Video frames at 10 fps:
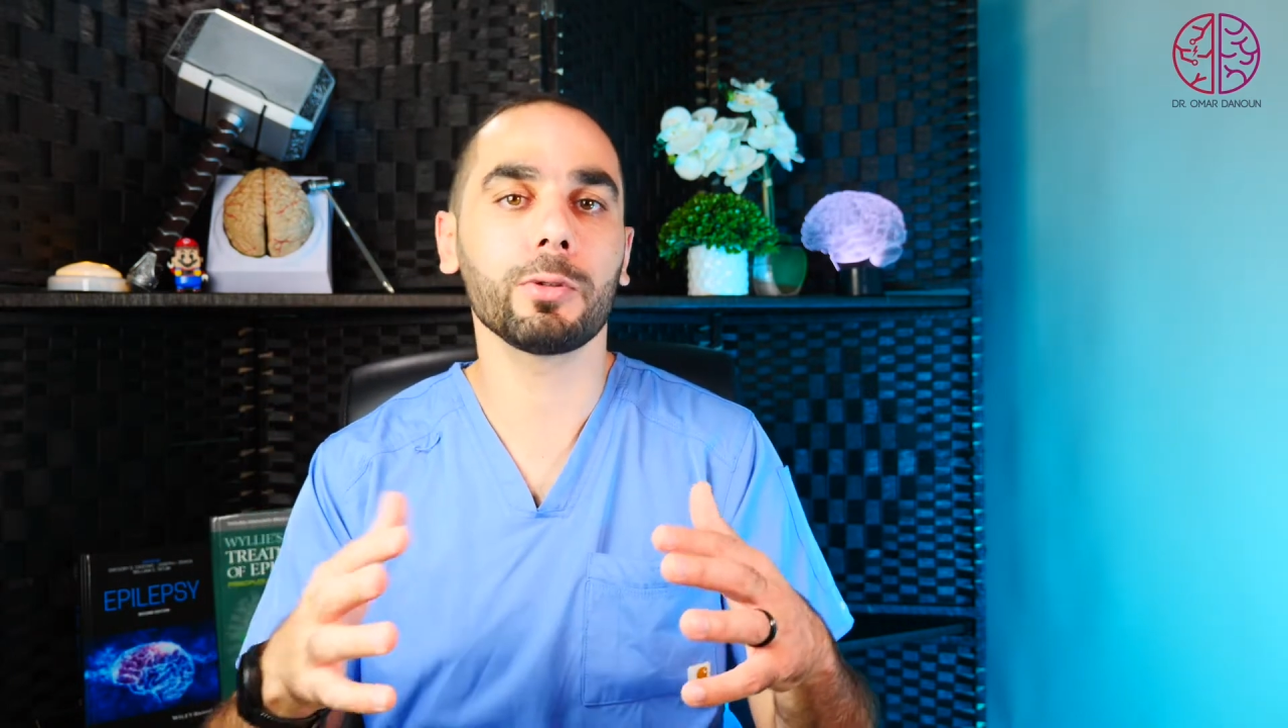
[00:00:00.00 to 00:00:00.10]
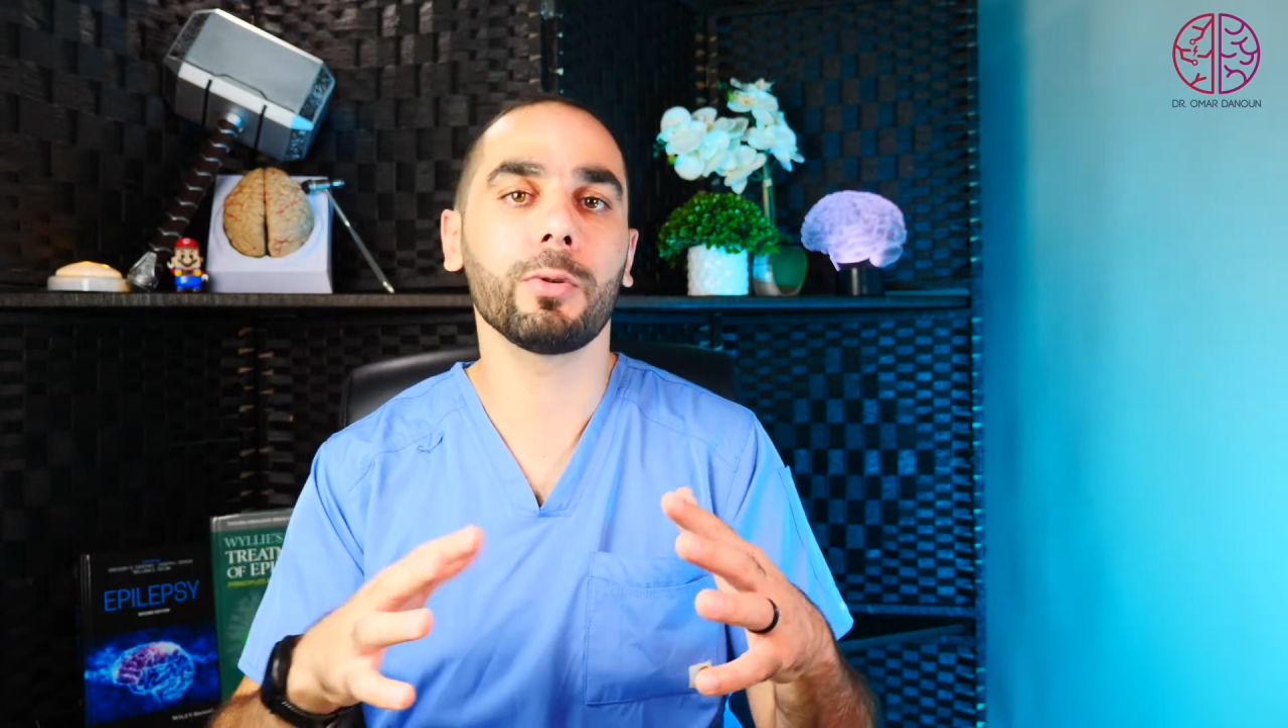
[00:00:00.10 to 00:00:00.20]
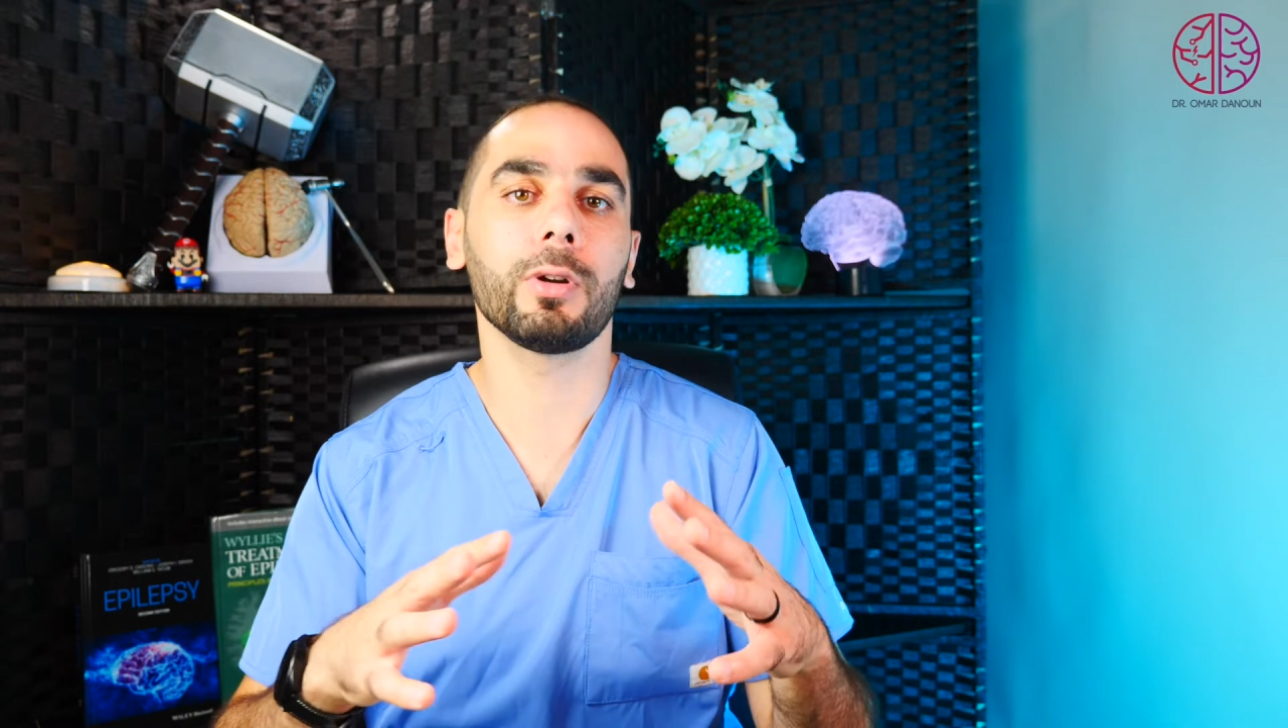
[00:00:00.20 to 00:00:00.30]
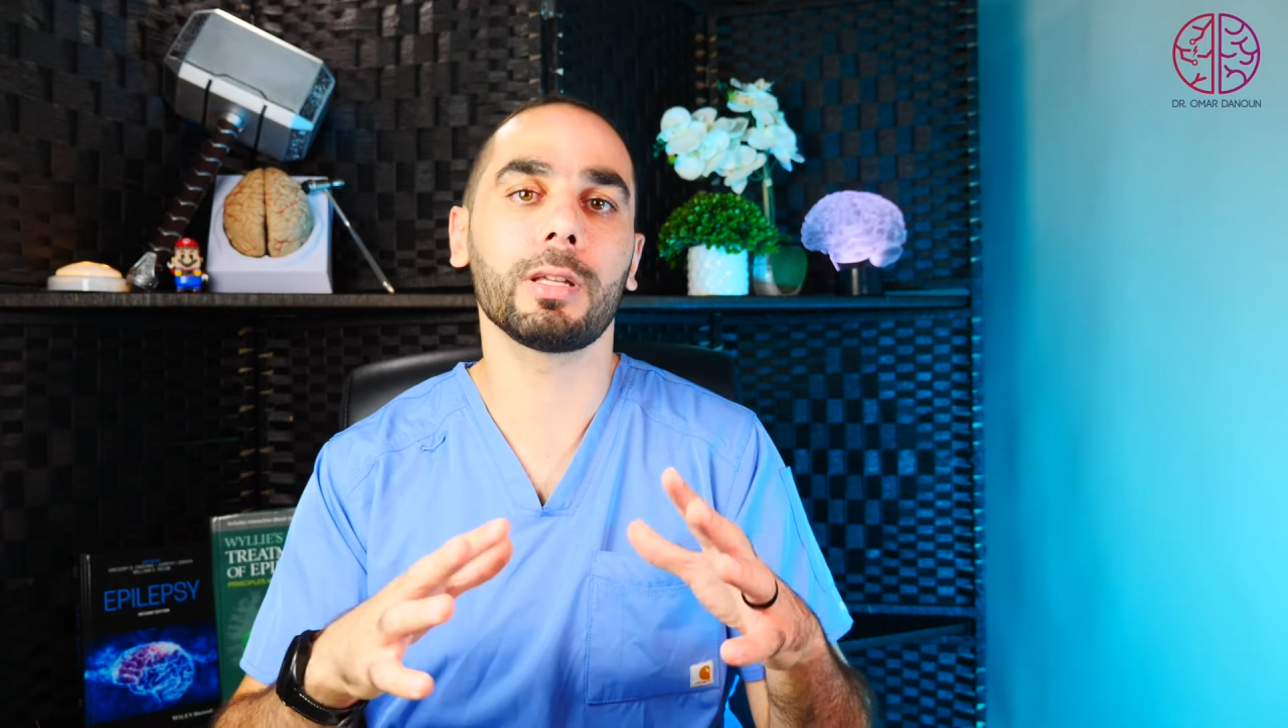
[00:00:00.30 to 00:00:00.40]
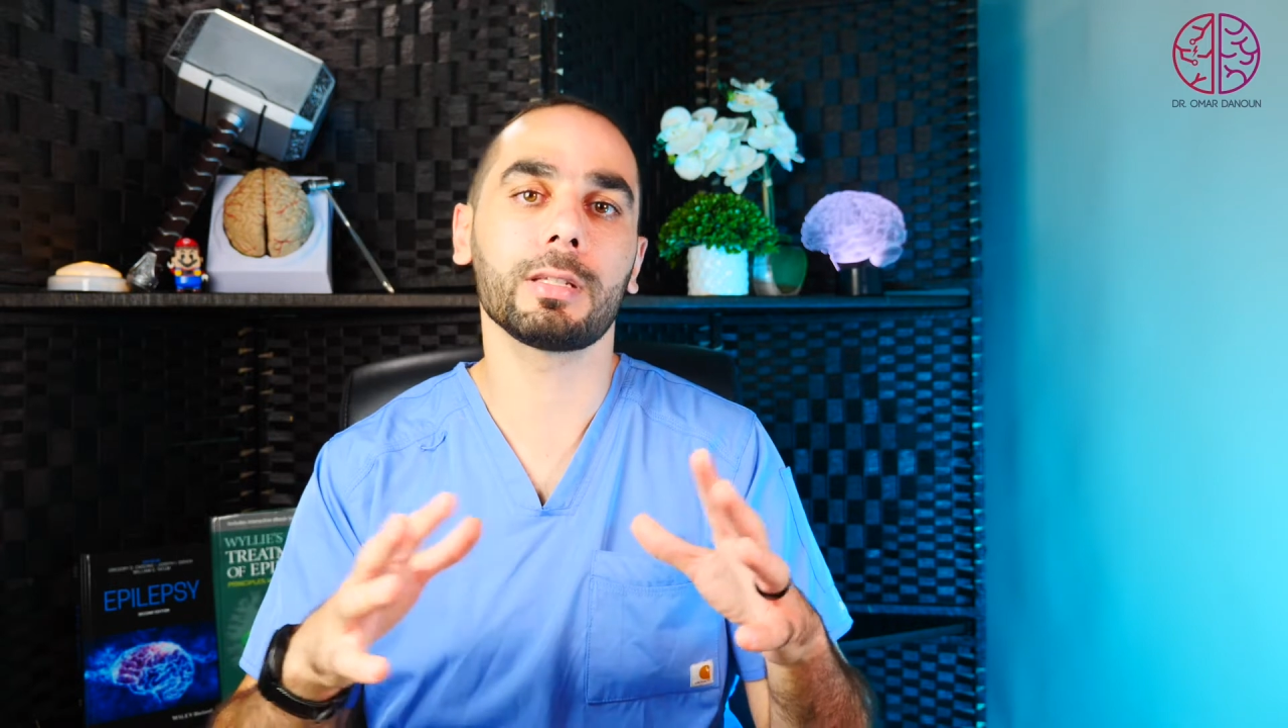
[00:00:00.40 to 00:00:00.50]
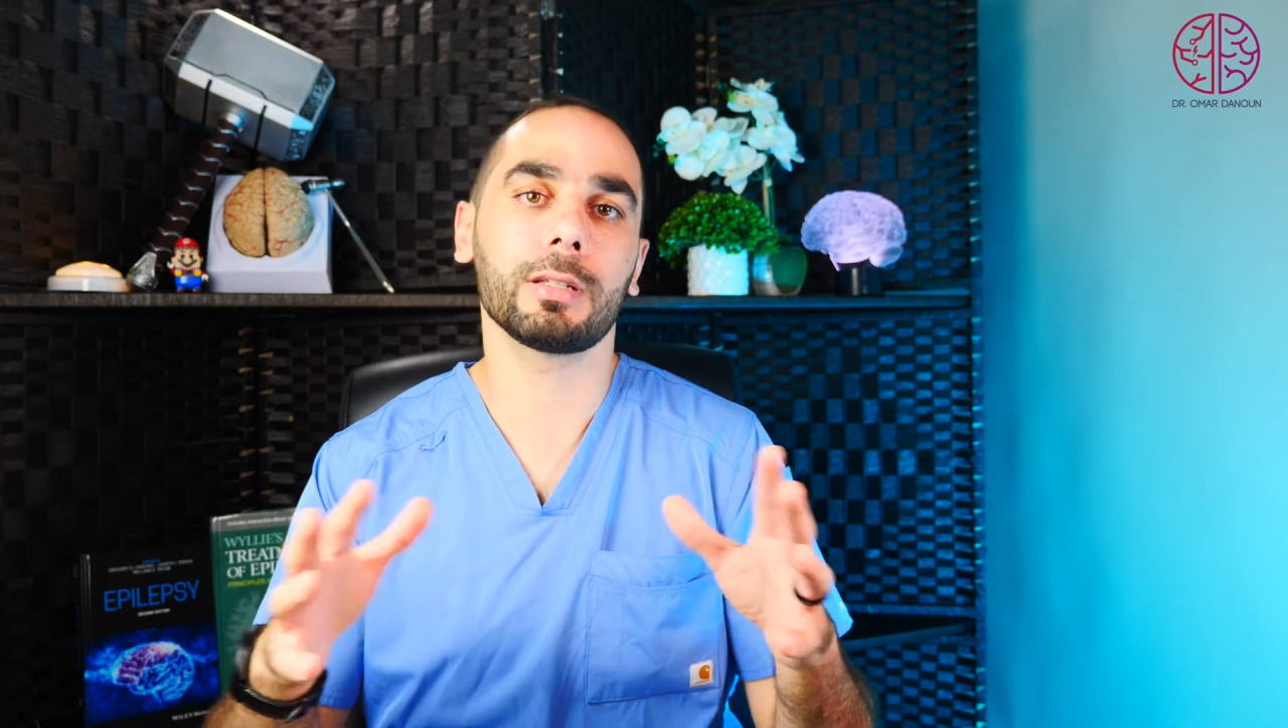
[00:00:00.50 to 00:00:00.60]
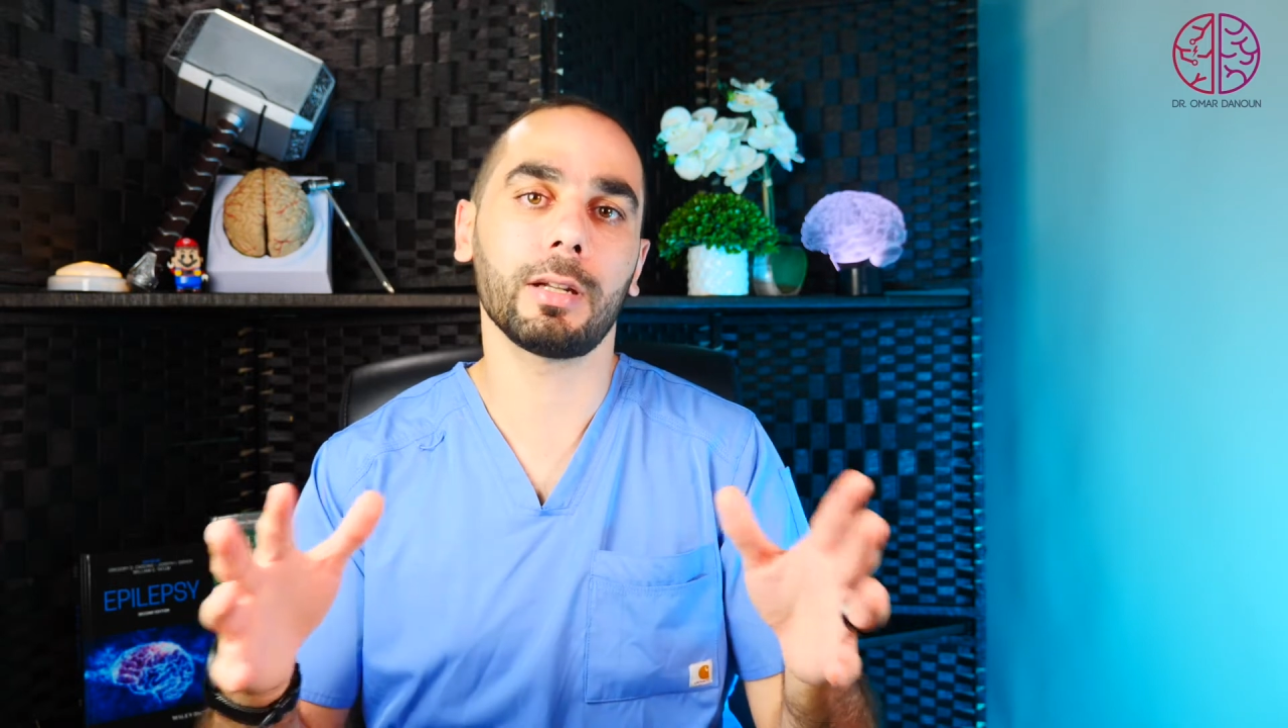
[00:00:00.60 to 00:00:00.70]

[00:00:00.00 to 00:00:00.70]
So it is